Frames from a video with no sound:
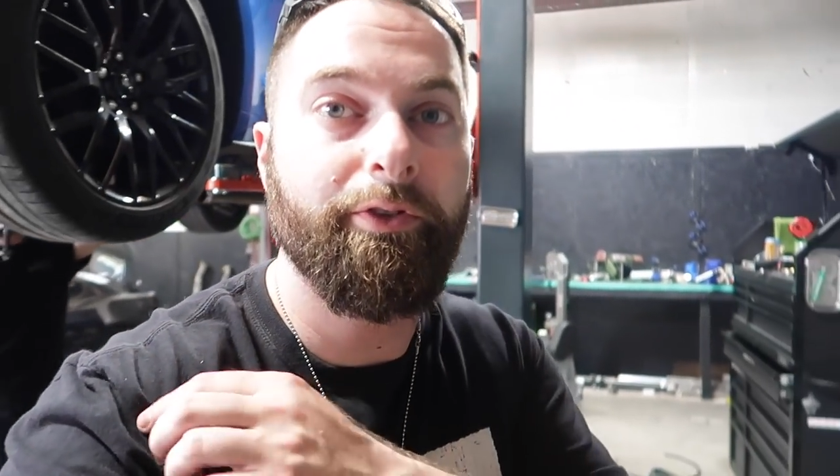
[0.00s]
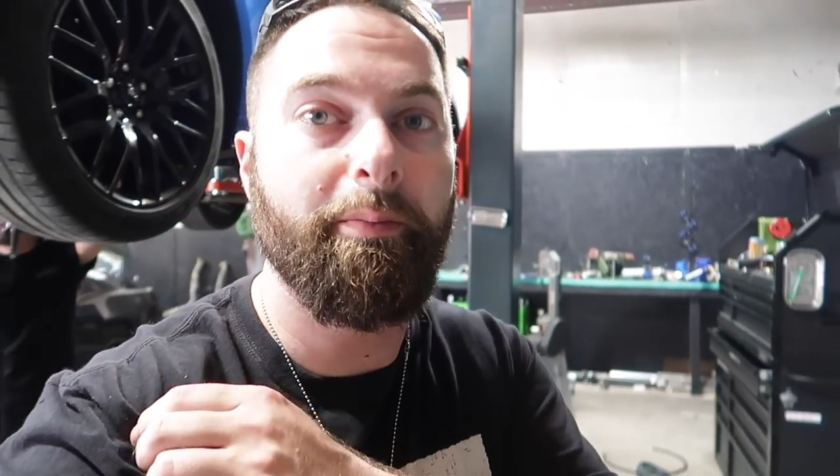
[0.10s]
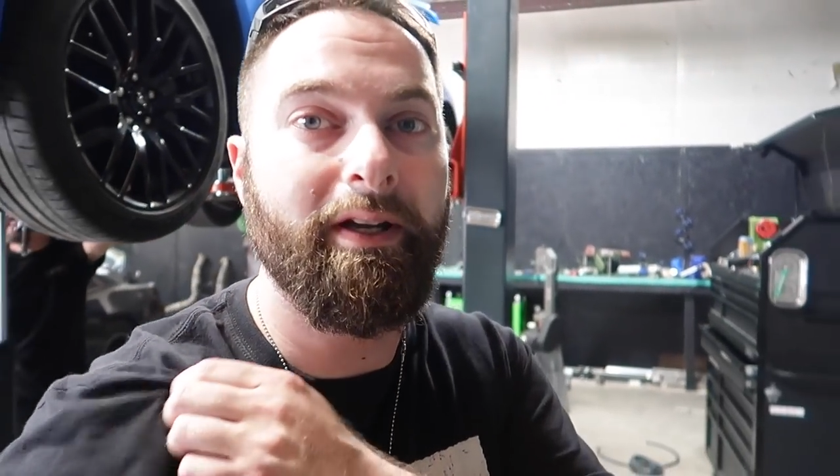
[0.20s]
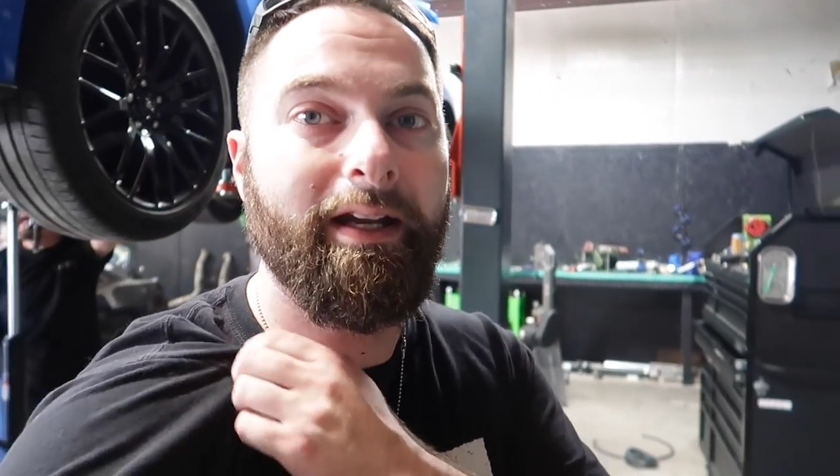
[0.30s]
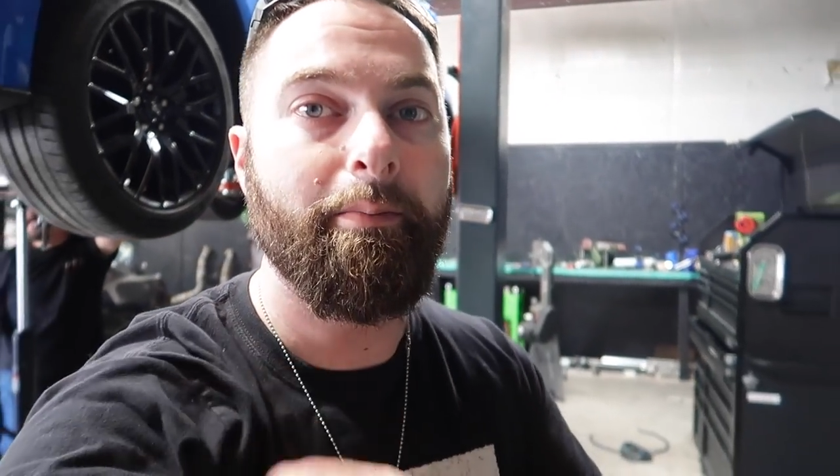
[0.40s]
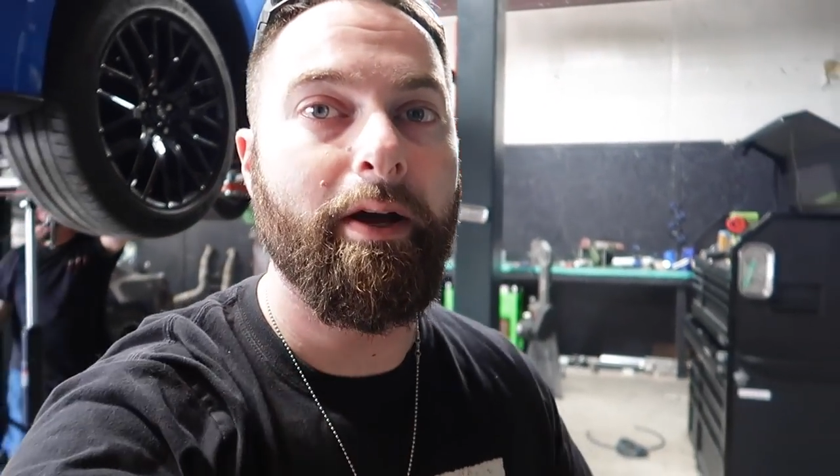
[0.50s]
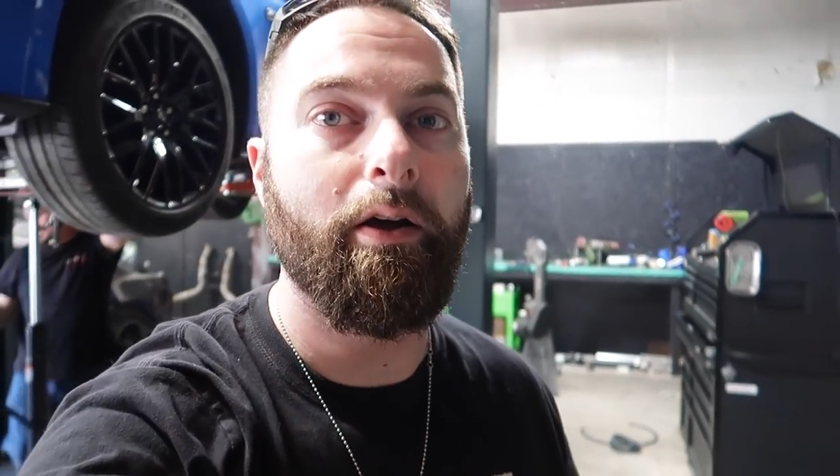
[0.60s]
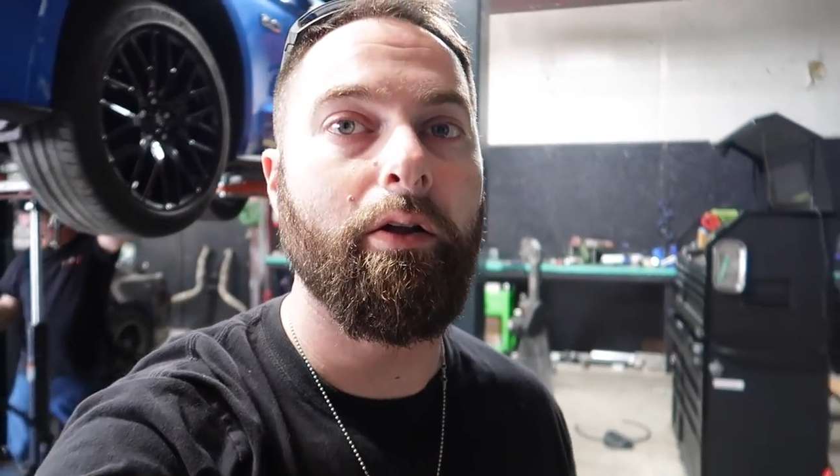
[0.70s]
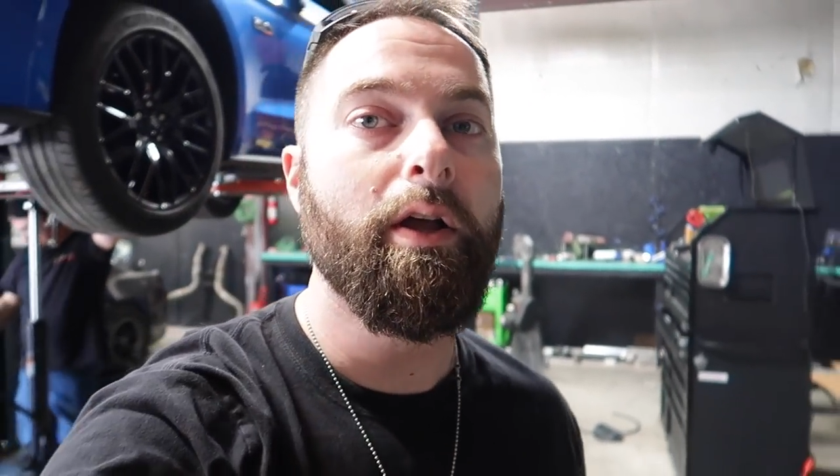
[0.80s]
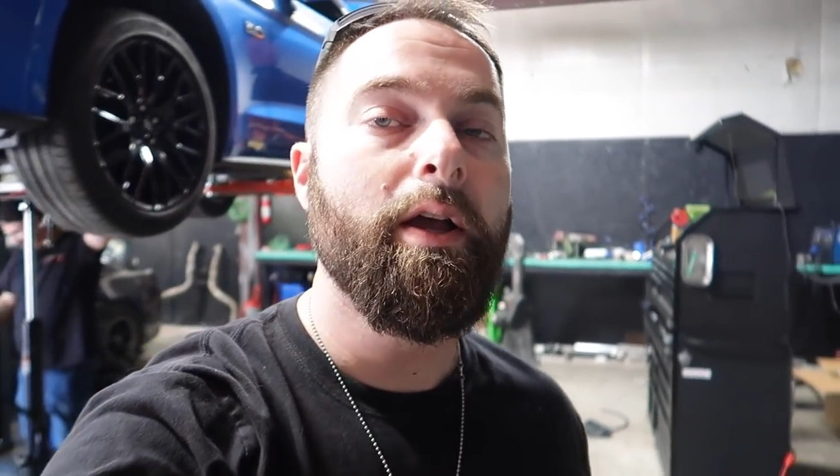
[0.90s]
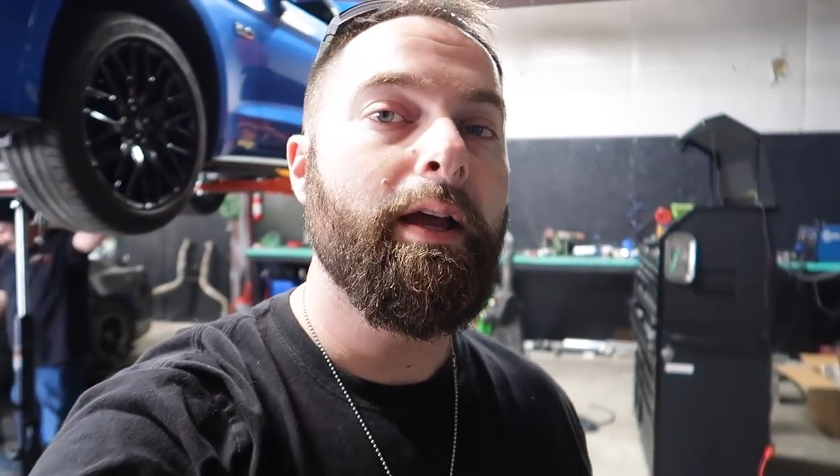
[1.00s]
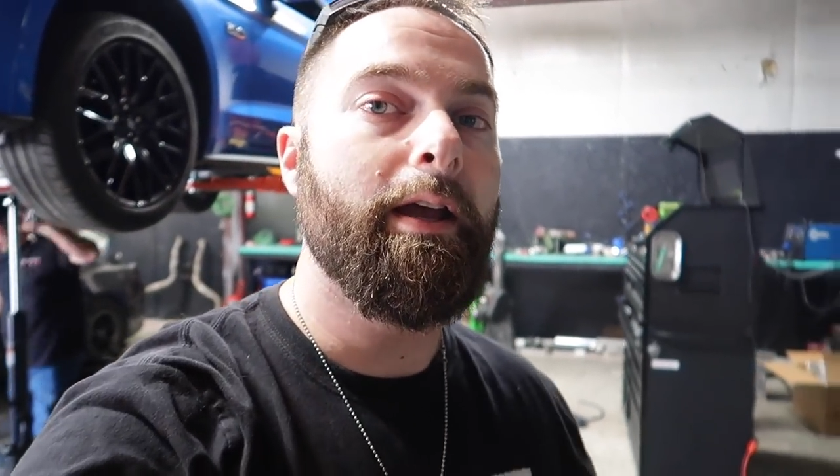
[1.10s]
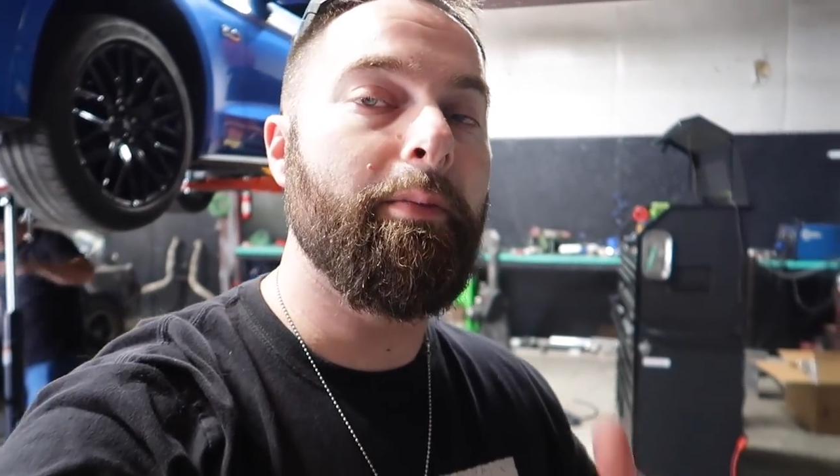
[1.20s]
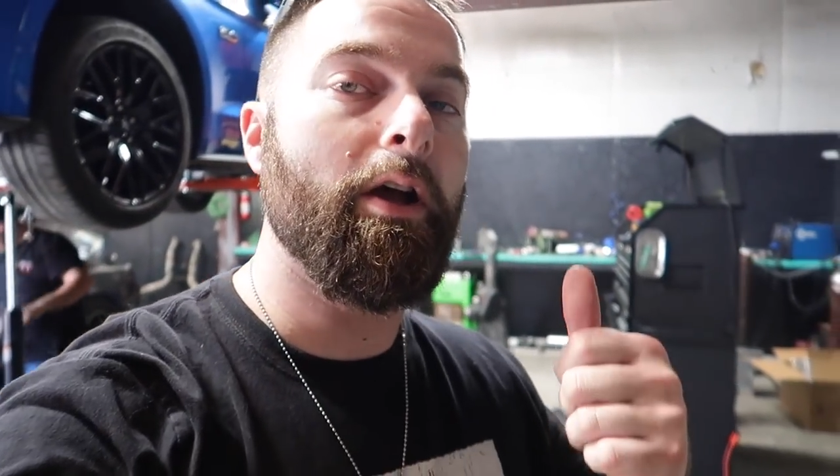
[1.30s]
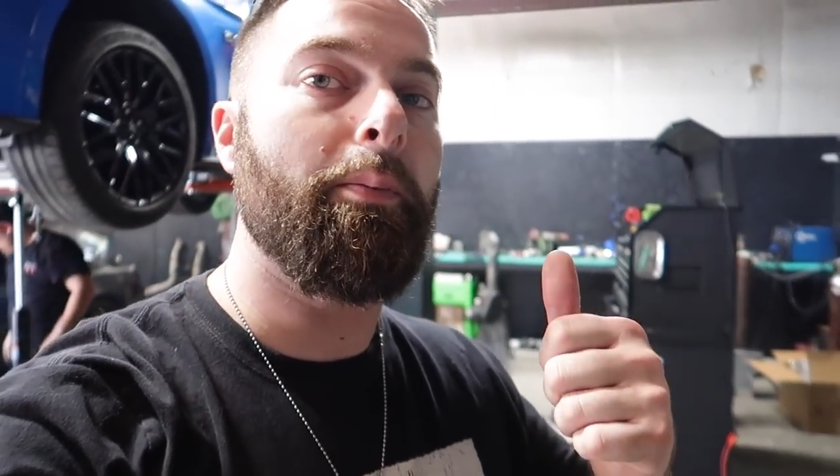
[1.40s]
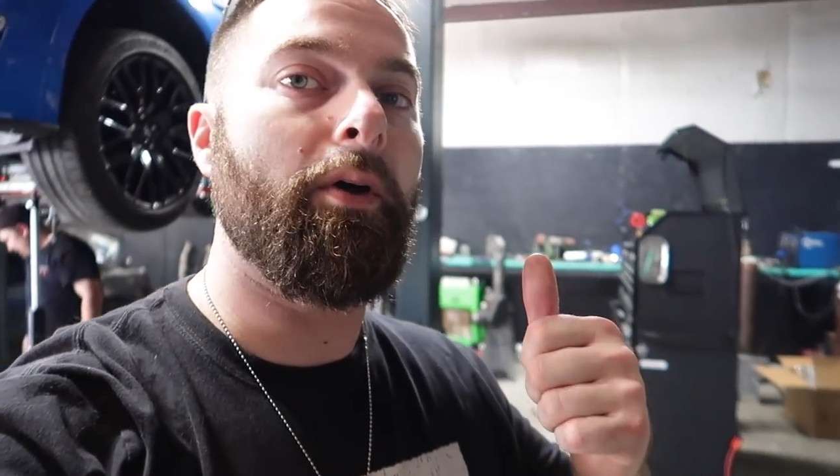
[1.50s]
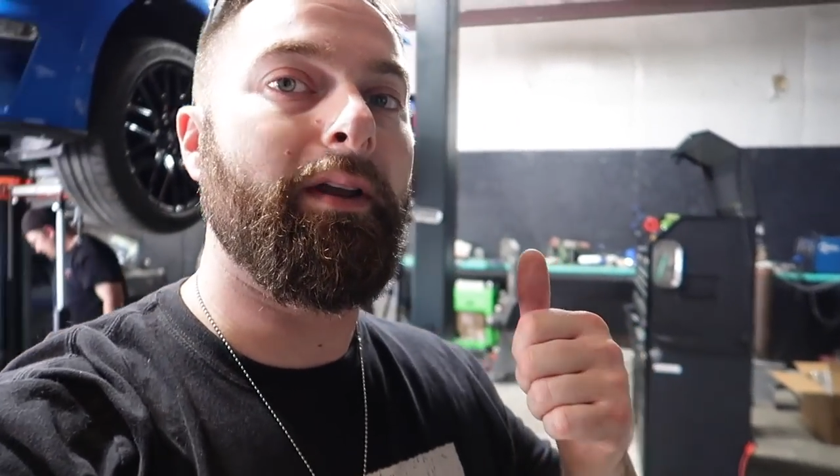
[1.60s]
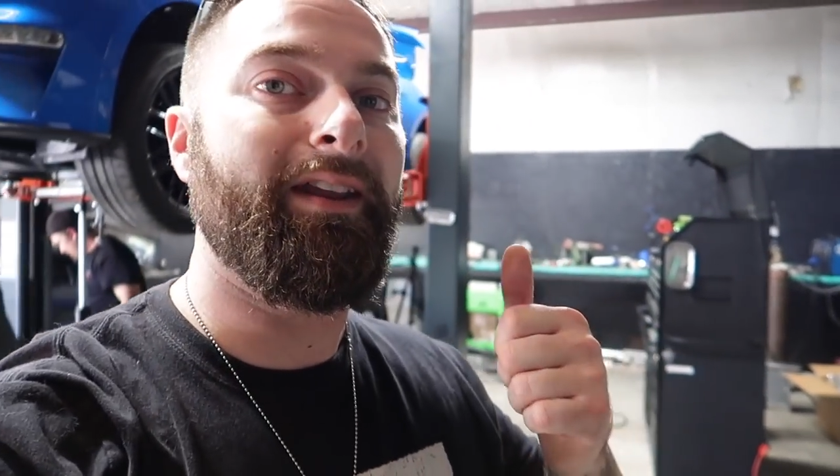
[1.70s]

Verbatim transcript: Send me an email, hit me up on